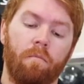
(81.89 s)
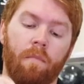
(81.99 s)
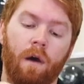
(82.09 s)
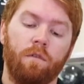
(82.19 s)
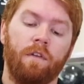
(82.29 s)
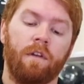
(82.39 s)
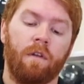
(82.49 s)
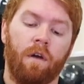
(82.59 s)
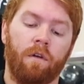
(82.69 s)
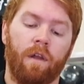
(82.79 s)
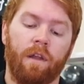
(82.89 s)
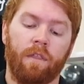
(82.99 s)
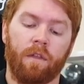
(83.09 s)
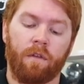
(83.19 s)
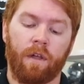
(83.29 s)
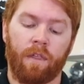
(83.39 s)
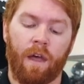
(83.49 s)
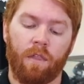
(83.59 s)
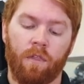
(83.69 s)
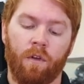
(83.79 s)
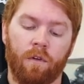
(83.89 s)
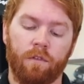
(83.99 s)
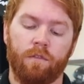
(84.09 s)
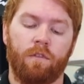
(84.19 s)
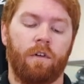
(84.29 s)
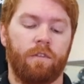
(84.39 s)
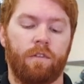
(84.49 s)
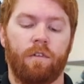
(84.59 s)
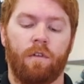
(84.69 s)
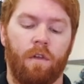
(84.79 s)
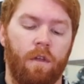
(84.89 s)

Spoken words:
mounting nut or anything like that. There is just